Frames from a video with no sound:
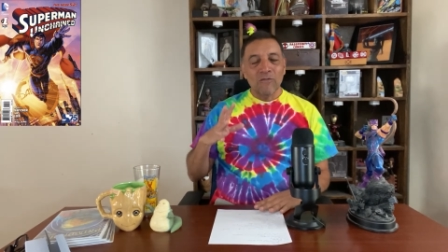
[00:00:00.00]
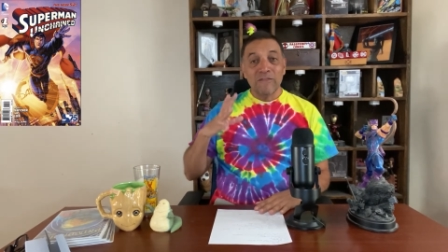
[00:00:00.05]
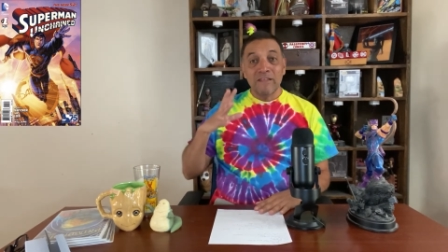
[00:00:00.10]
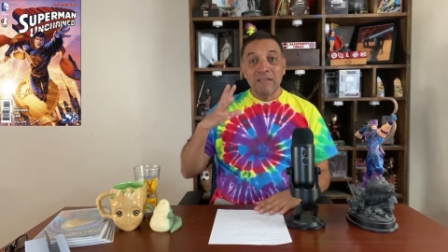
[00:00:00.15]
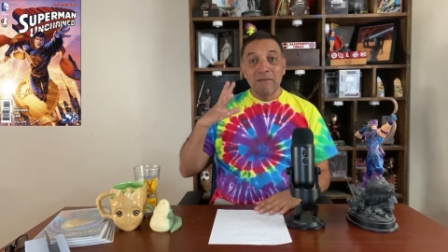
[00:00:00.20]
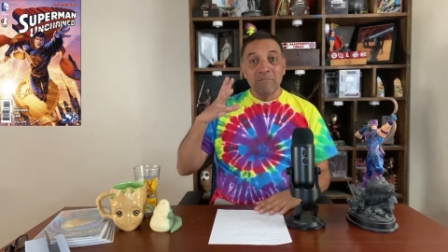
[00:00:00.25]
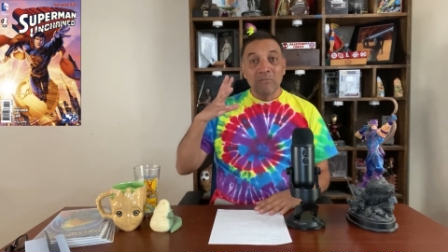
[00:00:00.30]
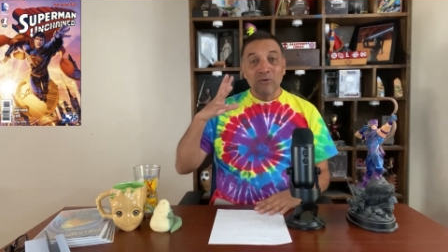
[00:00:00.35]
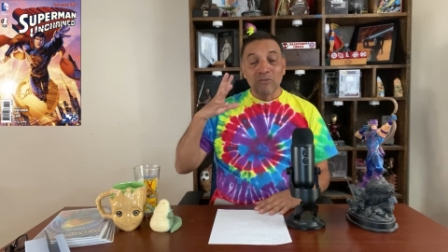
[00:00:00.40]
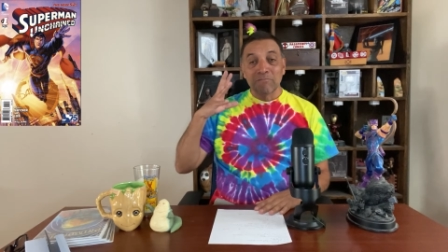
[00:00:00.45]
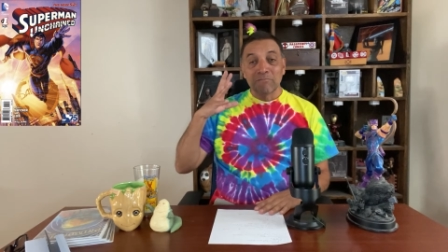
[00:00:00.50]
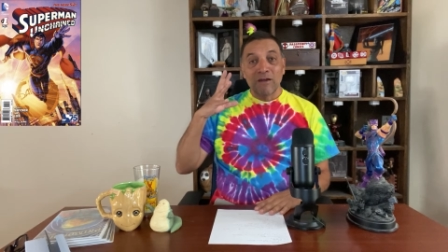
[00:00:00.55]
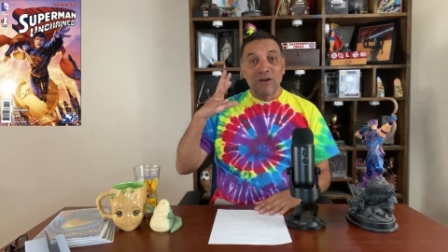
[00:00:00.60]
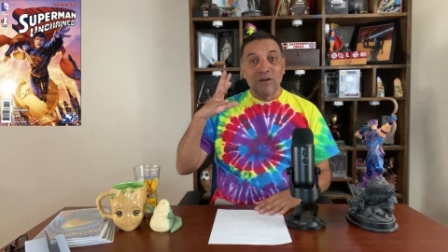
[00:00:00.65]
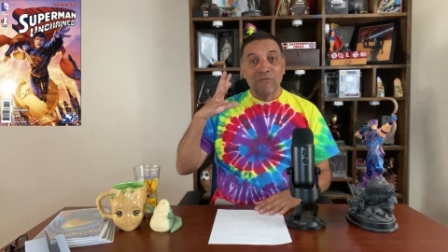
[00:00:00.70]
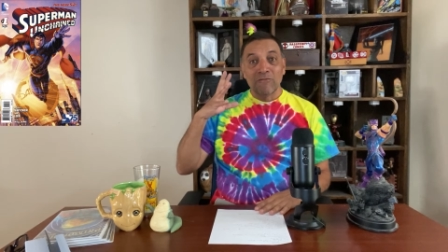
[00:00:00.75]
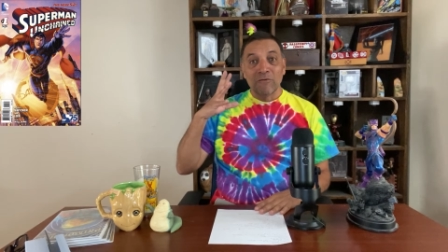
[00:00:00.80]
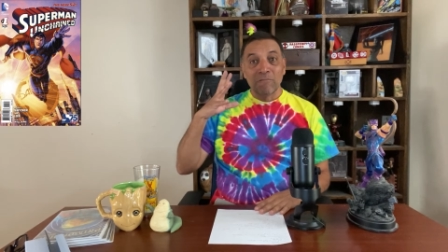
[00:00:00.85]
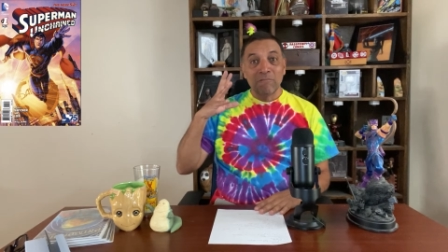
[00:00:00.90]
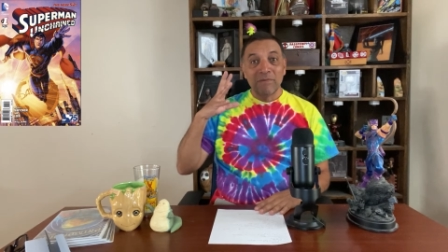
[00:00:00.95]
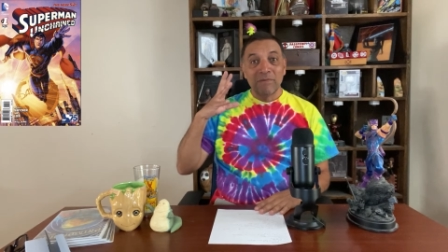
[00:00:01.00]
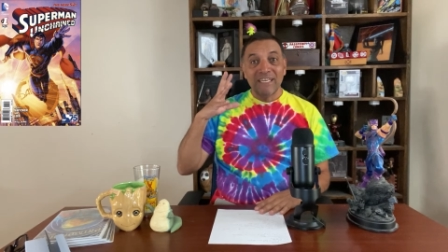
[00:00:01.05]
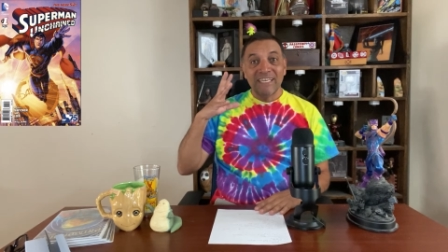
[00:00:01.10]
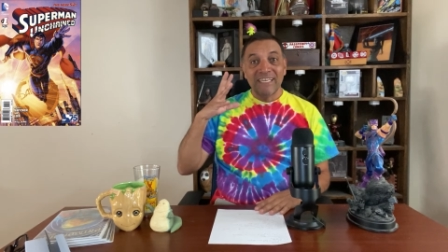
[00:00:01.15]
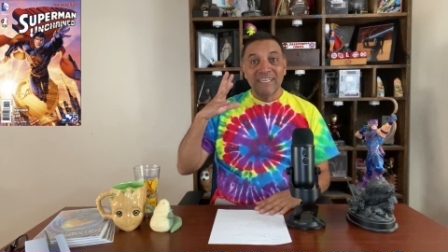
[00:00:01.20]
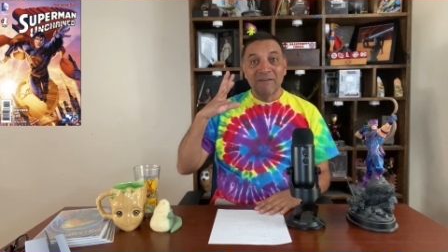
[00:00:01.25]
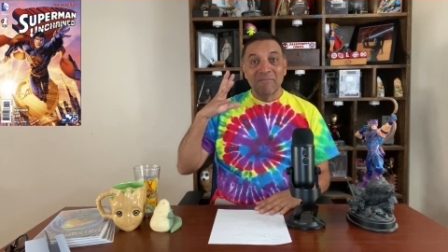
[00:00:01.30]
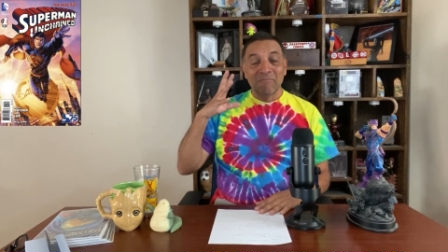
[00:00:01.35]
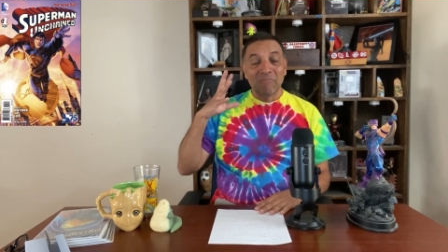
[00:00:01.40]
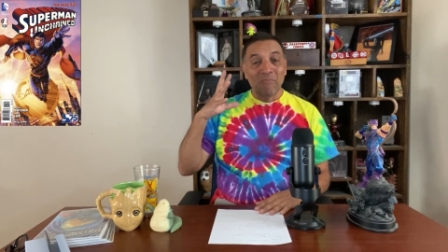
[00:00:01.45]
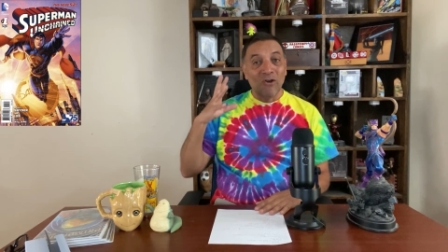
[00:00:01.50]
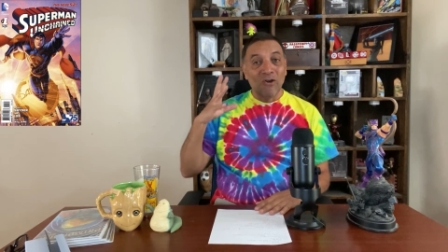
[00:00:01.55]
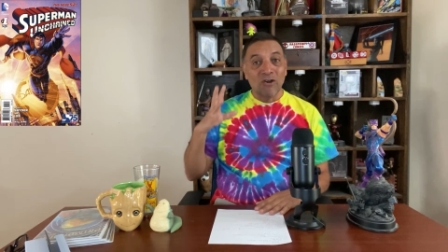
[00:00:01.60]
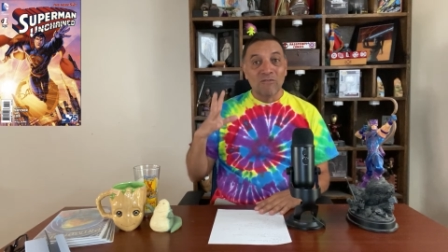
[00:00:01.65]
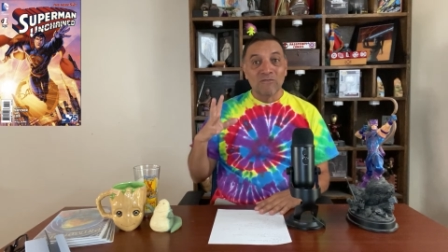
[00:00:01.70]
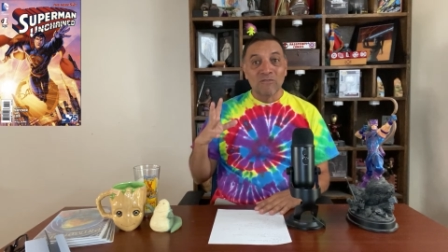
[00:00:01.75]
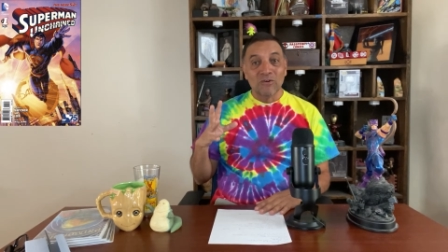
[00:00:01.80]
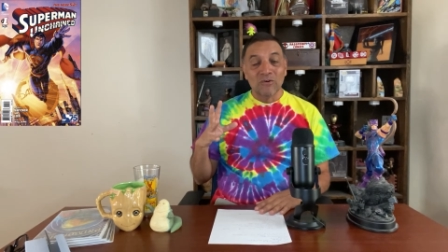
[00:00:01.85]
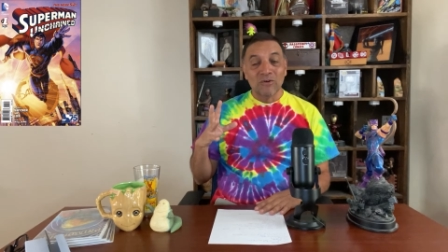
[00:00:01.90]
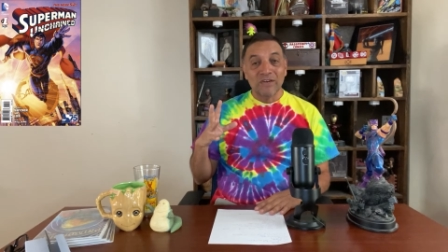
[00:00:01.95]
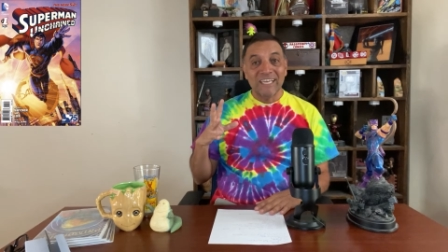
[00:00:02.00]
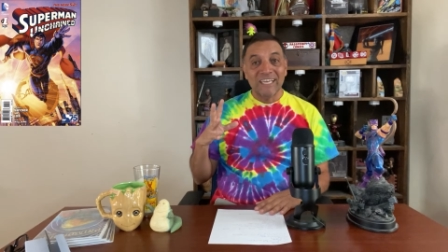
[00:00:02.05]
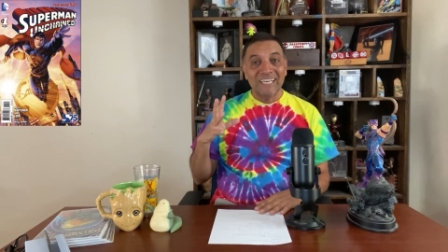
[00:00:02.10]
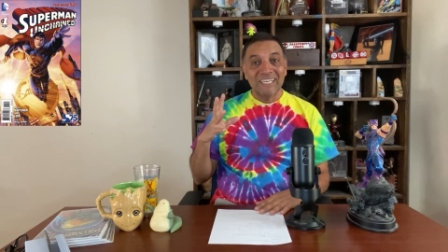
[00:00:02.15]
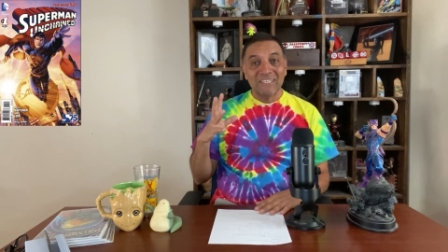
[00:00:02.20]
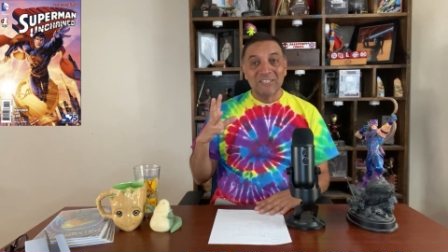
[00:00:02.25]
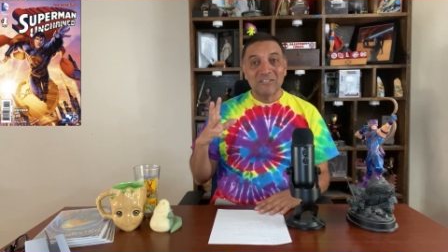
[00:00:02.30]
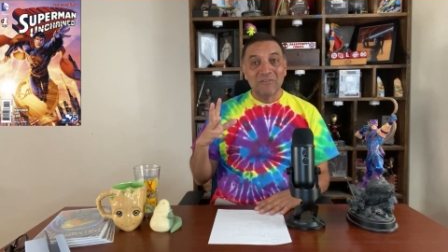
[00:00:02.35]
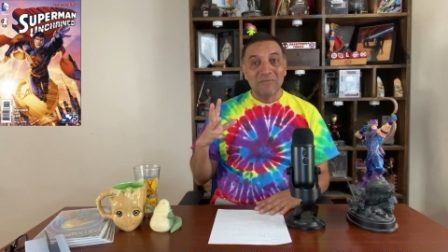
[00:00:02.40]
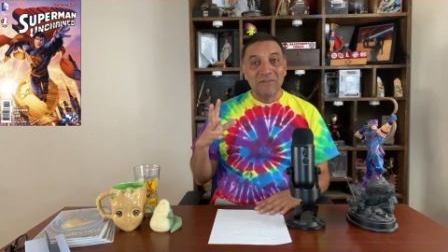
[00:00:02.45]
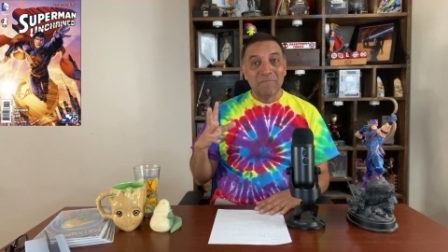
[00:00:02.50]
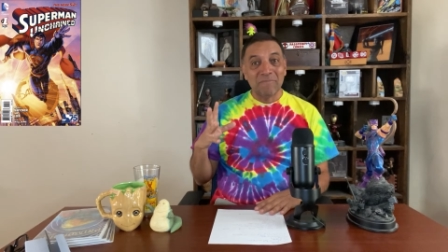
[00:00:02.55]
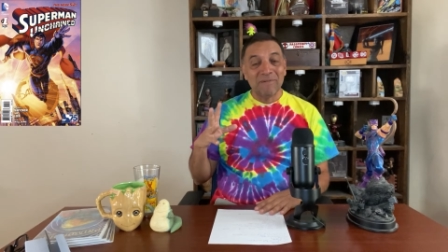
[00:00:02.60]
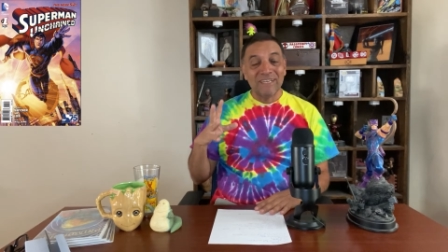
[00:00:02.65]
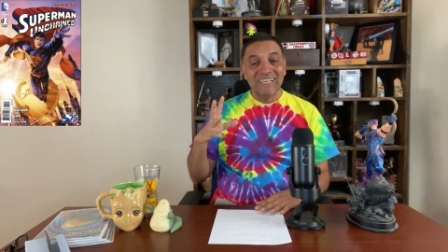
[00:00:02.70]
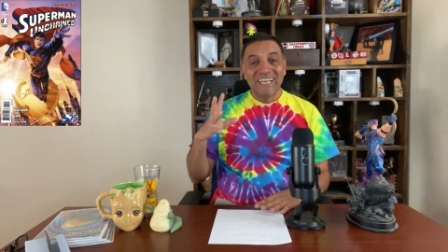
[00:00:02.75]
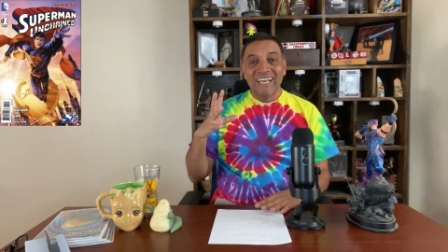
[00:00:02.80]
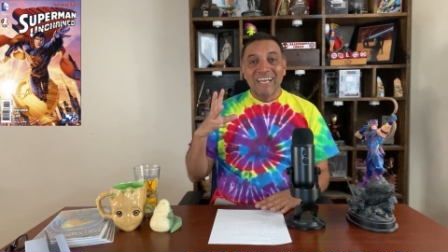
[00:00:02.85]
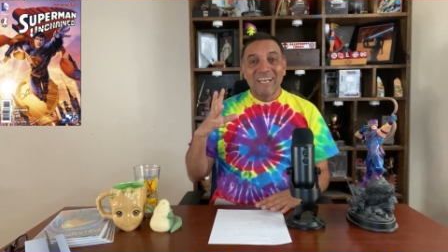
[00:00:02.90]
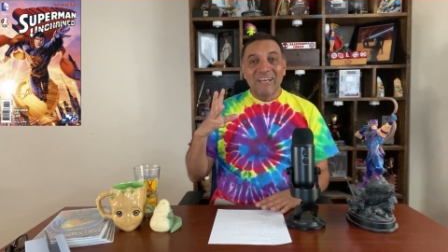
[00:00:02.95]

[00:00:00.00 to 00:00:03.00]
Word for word: the most powerful being in Marvel history, but